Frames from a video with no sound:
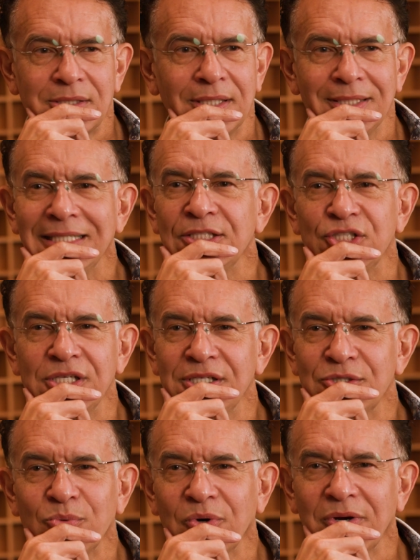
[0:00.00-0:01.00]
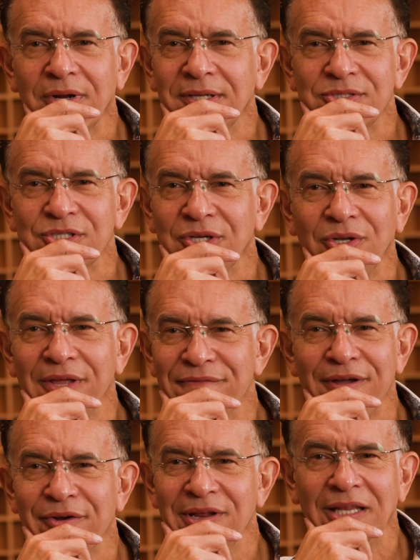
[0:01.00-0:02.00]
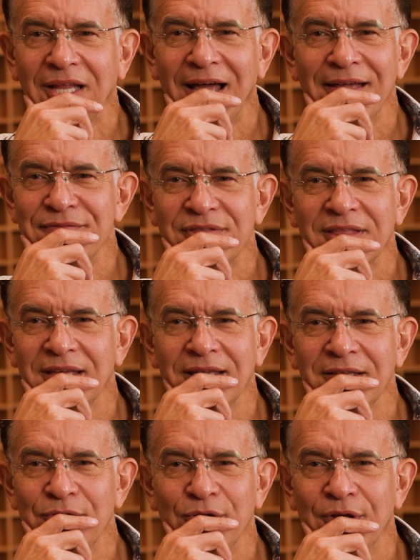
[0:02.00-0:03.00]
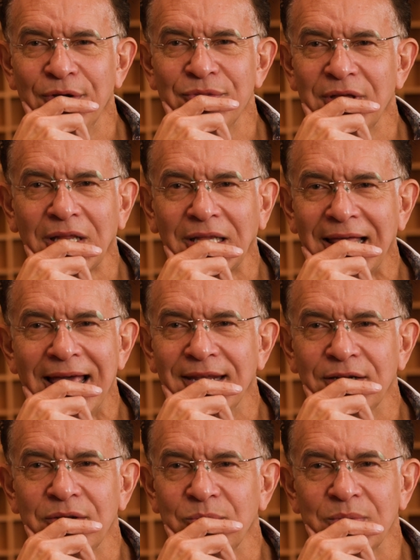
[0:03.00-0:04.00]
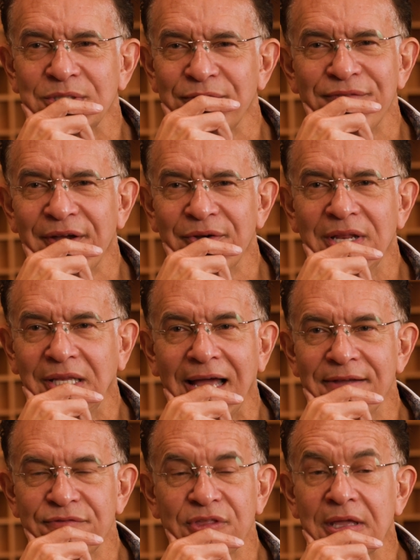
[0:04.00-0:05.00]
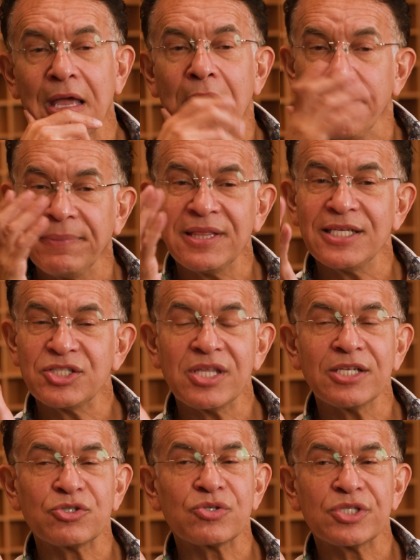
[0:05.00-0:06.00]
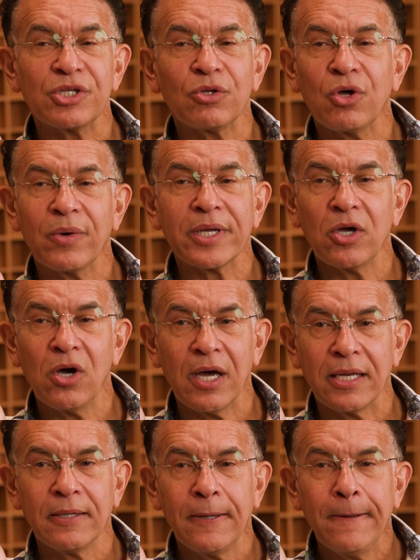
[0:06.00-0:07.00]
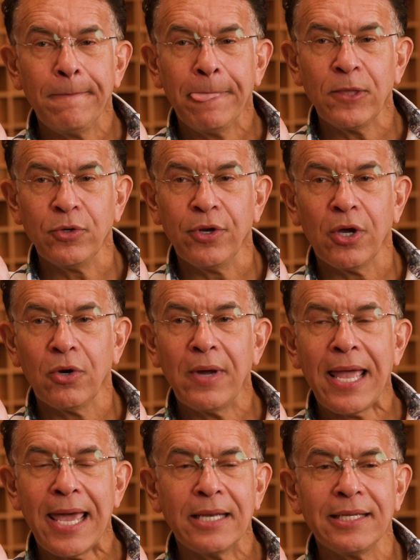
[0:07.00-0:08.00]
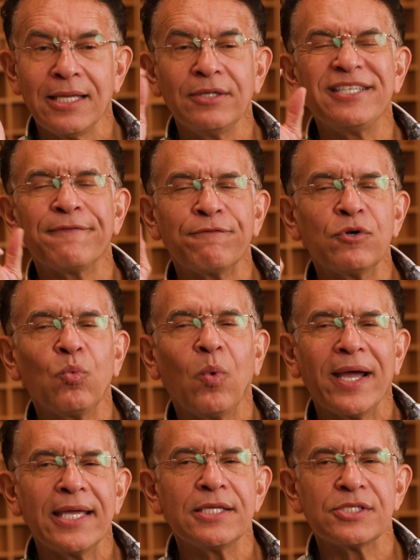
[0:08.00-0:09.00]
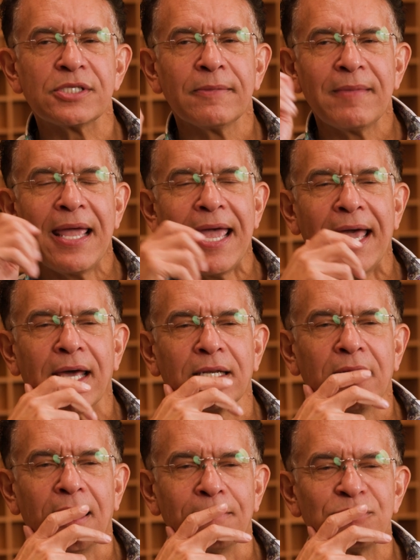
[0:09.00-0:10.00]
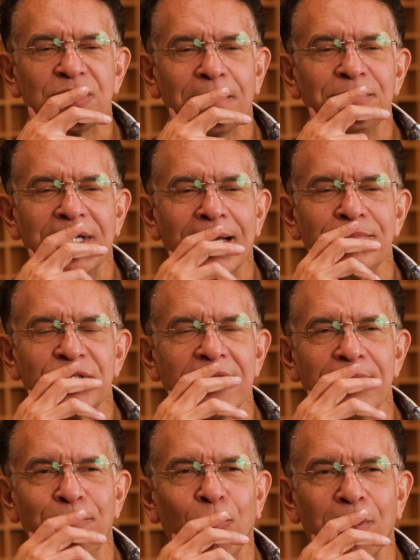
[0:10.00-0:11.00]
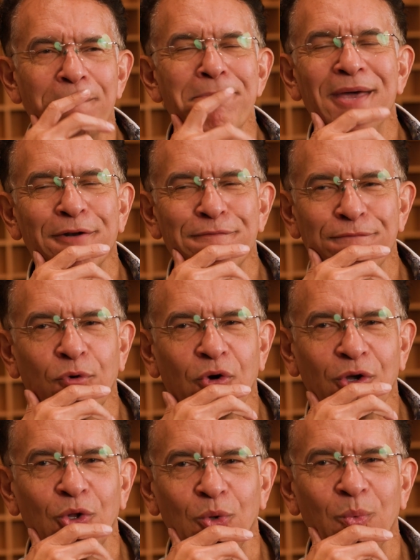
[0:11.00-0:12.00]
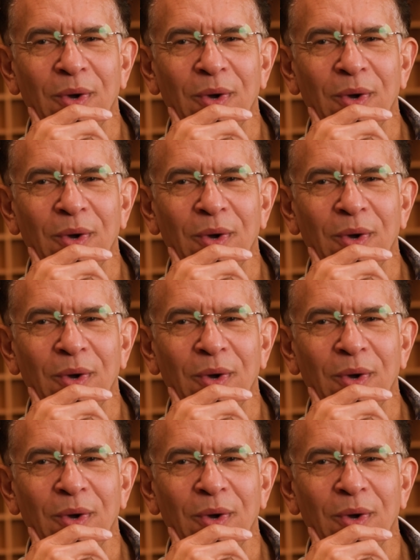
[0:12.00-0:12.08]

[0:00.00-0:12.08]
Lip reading: lynchings were still a very live thing, you know. The Klan, it was a very live thing. But these things are still going on, you know, and in different ways, and sometimes in more metaphorical